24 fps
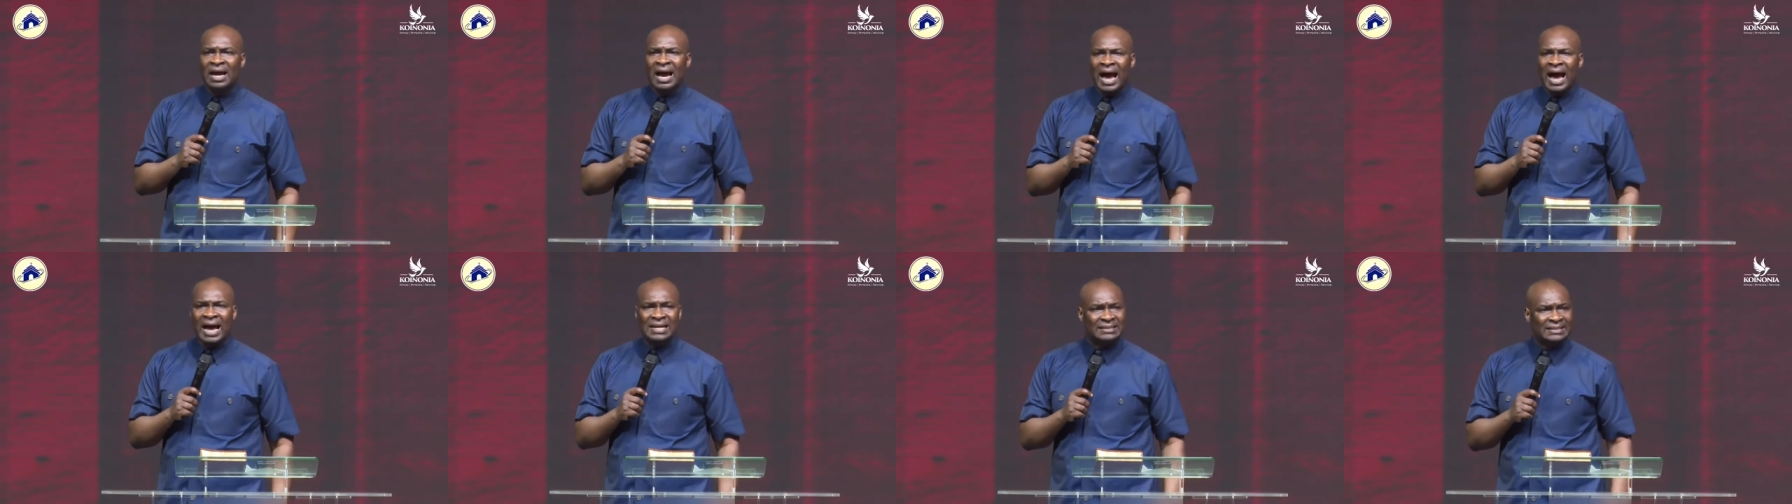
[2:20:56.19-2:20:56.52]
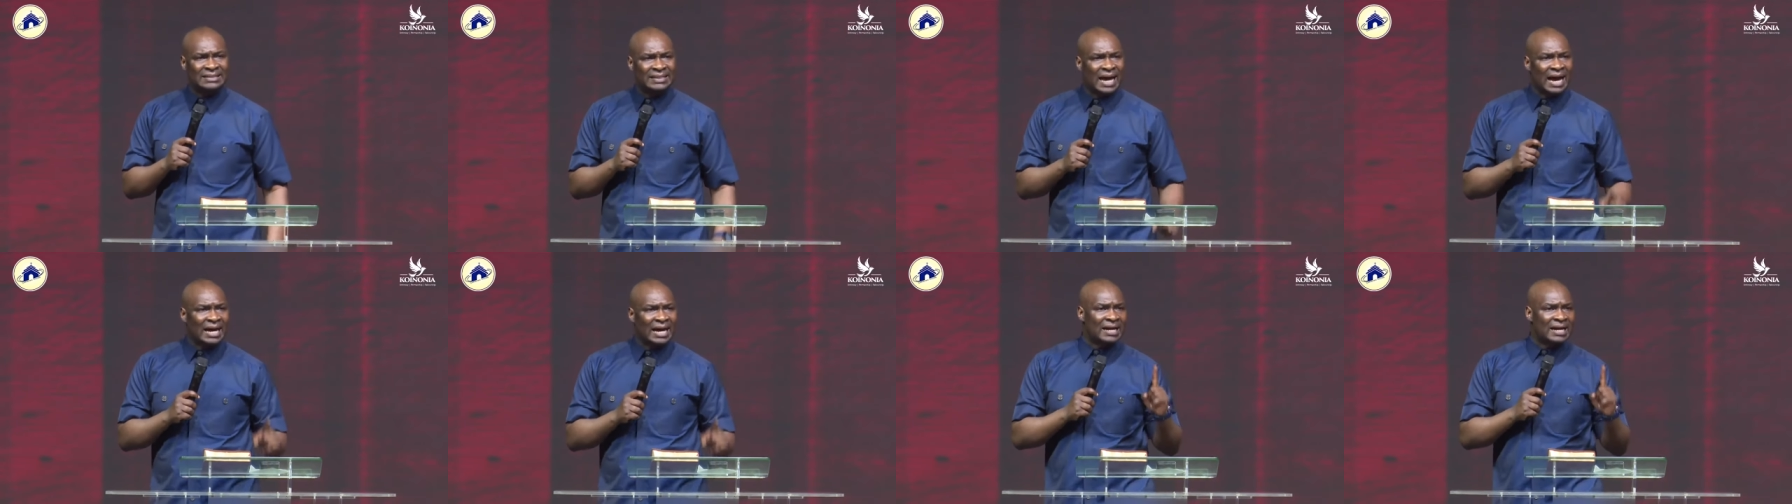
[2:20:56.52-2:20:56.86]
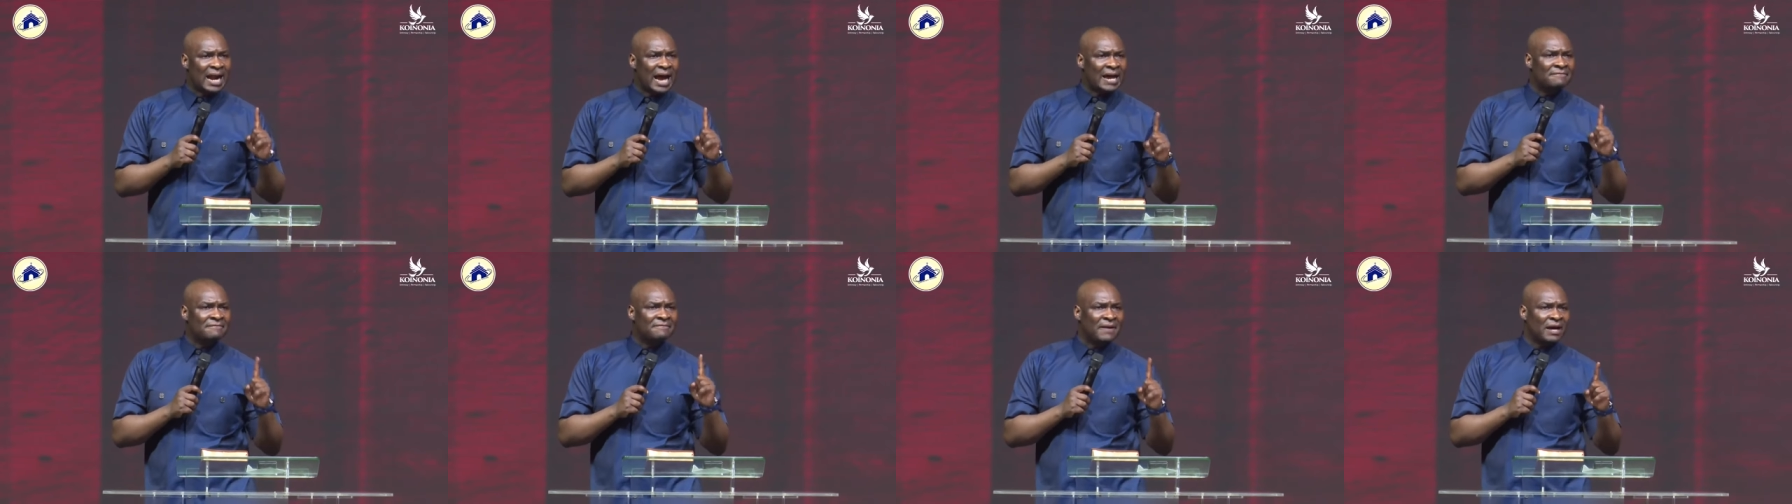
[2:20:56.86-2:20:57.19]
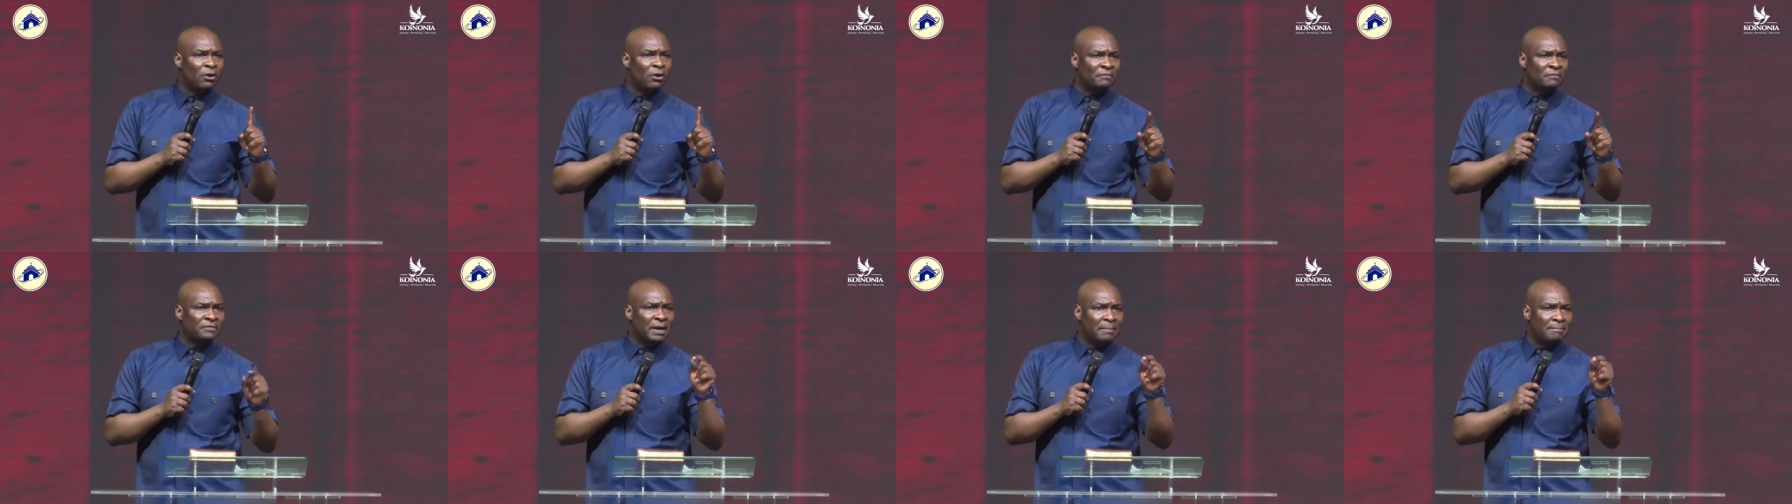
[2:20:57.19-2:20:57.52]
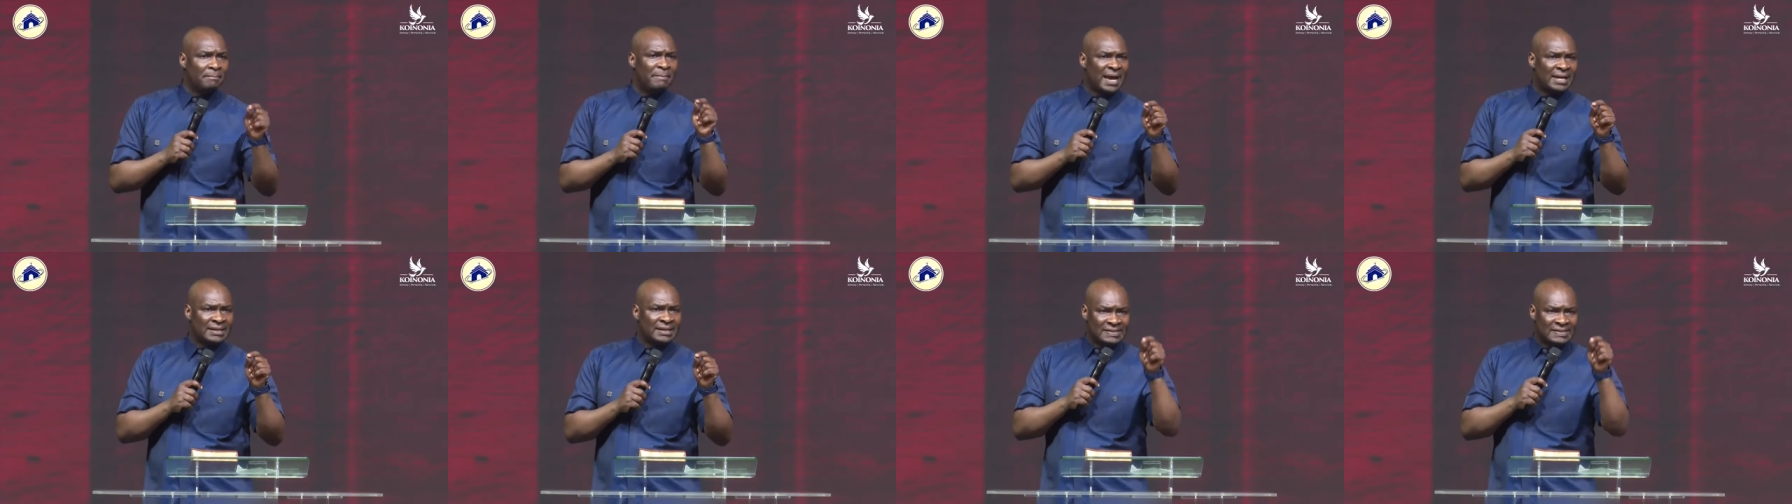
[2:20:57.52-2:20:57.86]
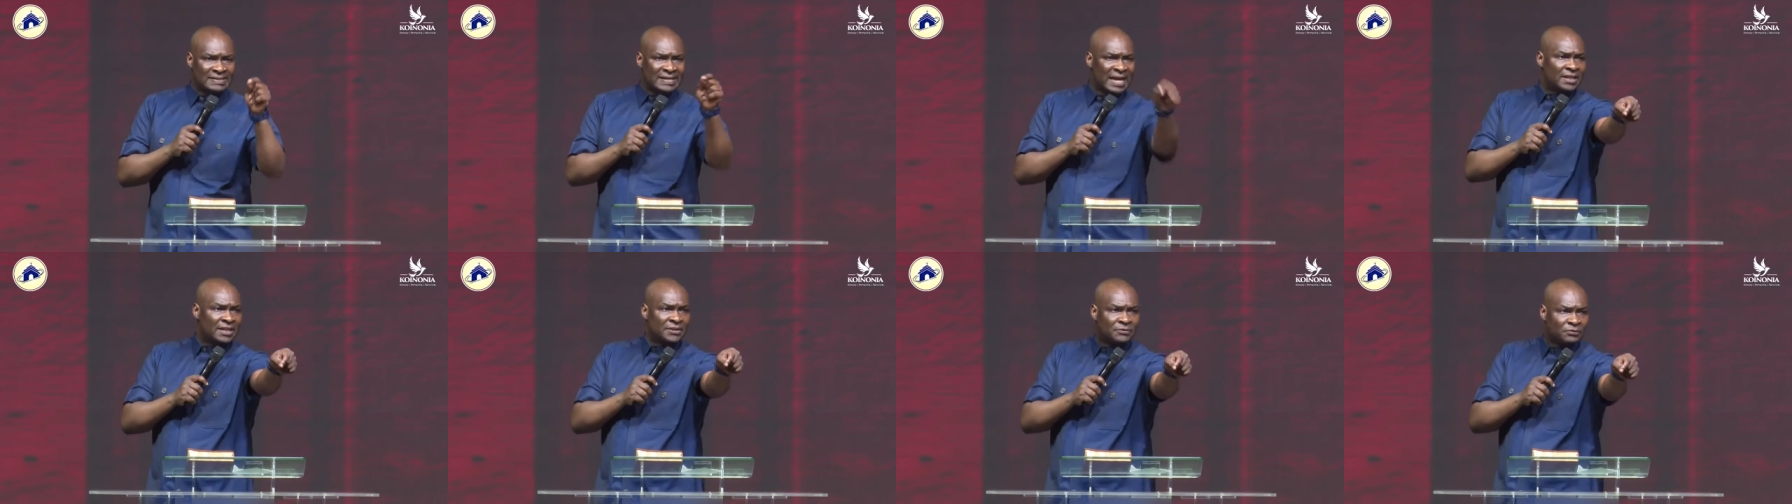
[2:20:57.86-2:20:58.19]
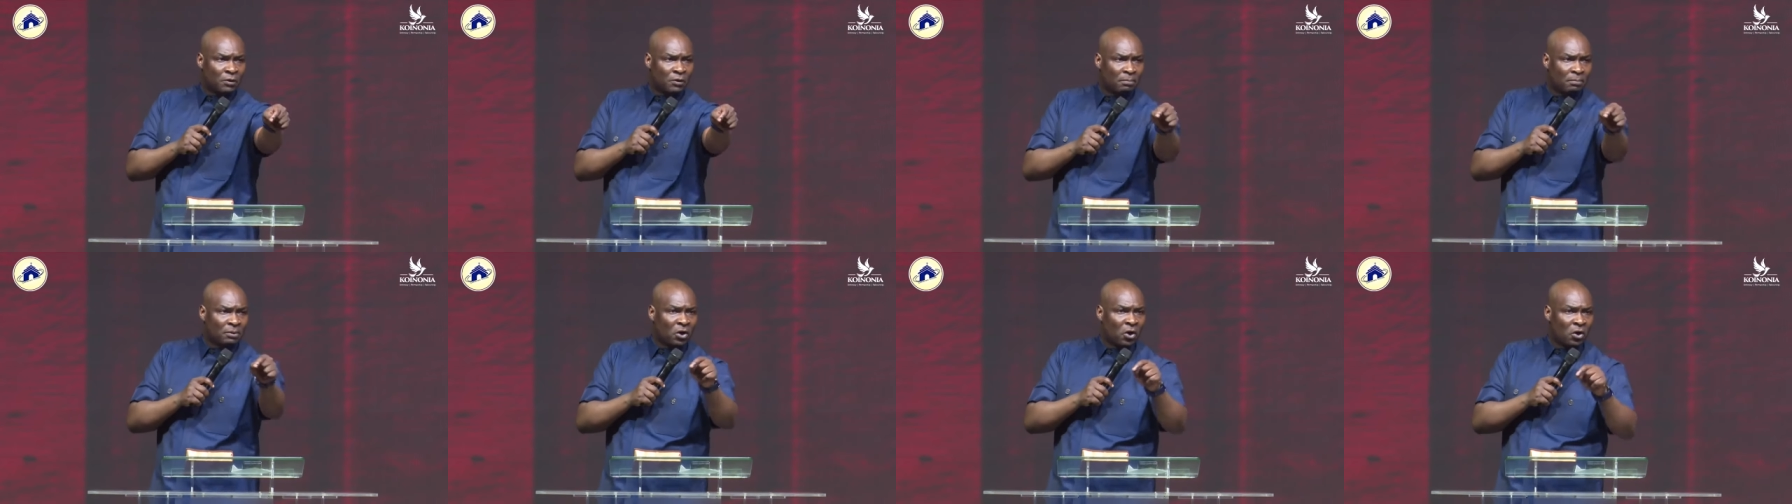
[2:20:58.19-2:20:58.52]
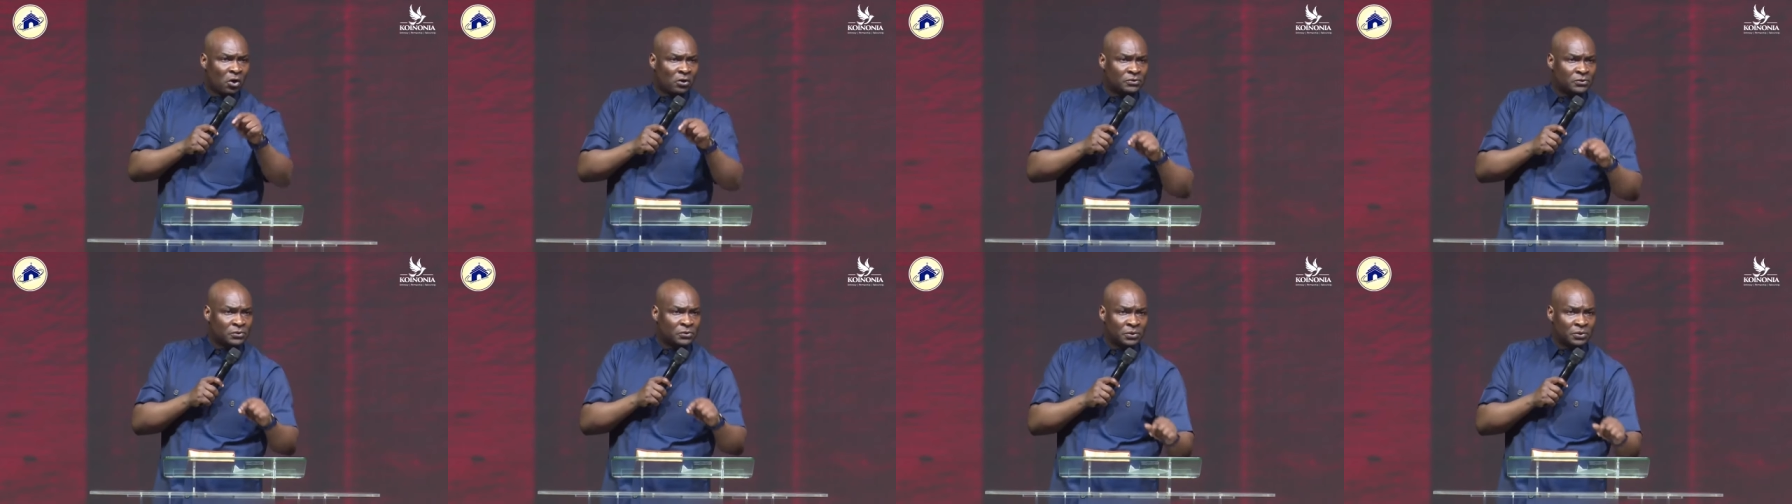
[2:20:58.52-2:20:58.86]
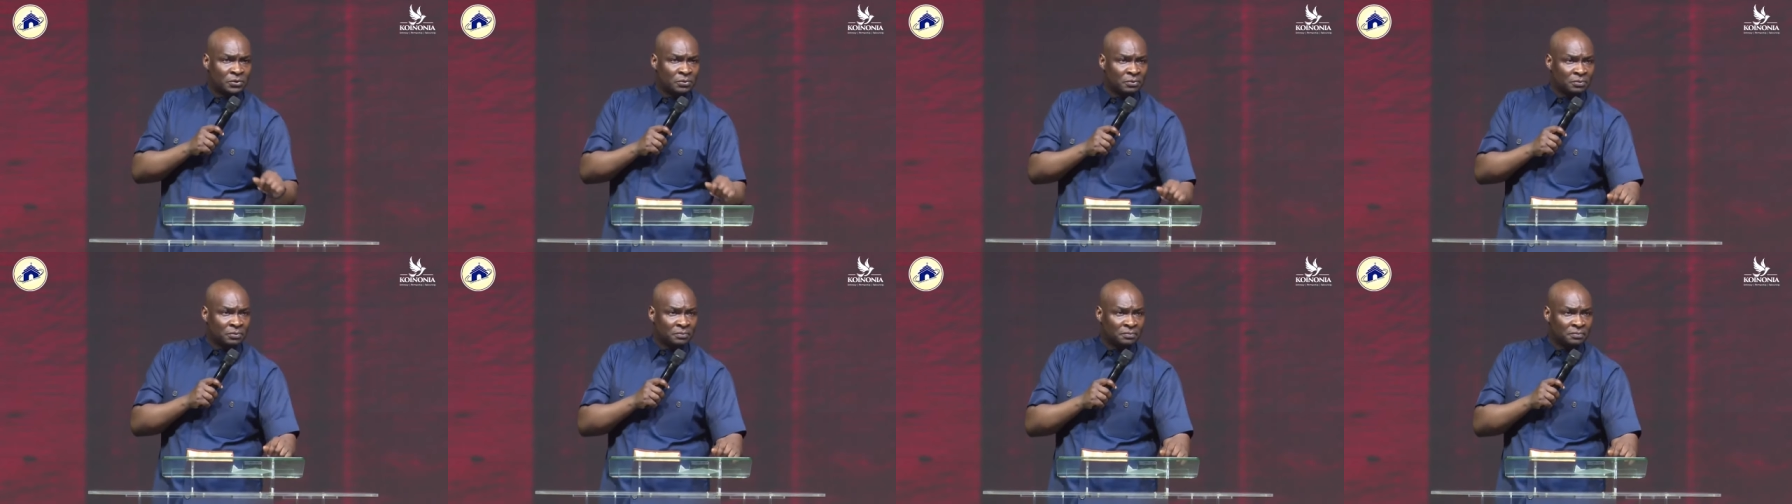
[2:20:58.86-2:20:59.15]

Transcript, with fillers: as the arrival of the men sent from God to you.